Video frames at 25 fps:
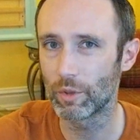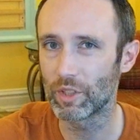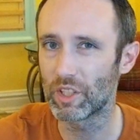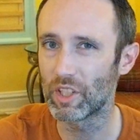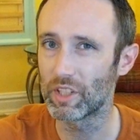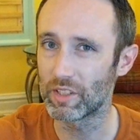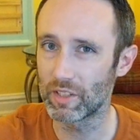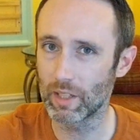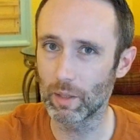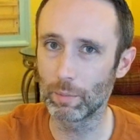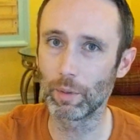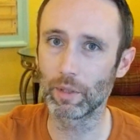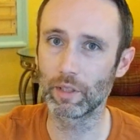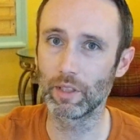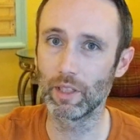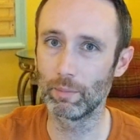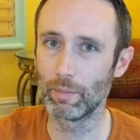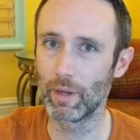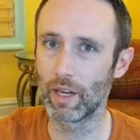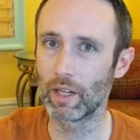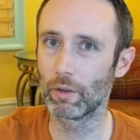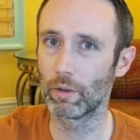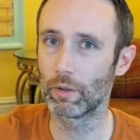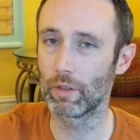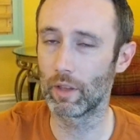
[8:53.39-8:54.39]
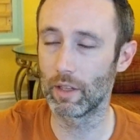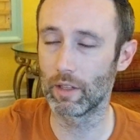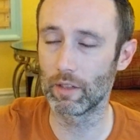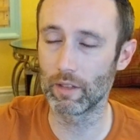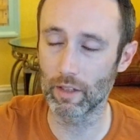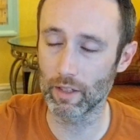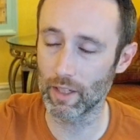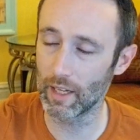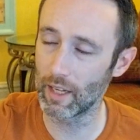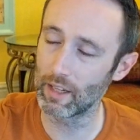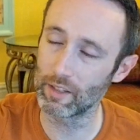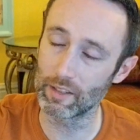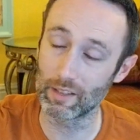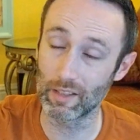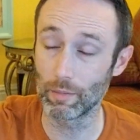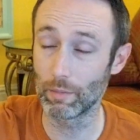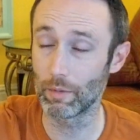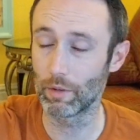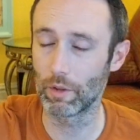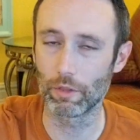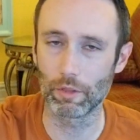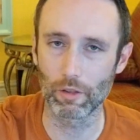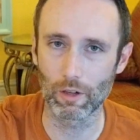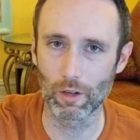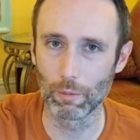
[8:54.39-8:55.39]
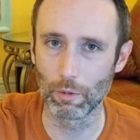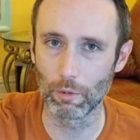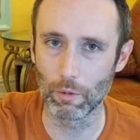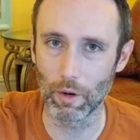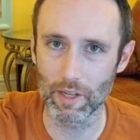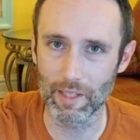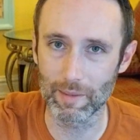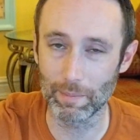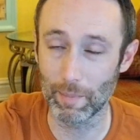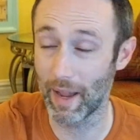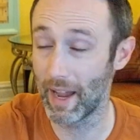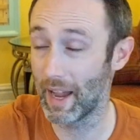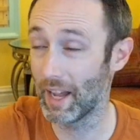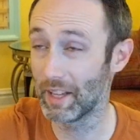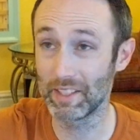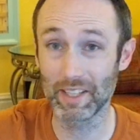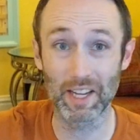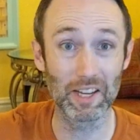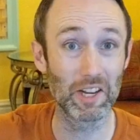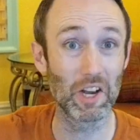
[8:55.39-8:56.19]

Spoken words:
which is typically better than, again, some of the Thermarest pads.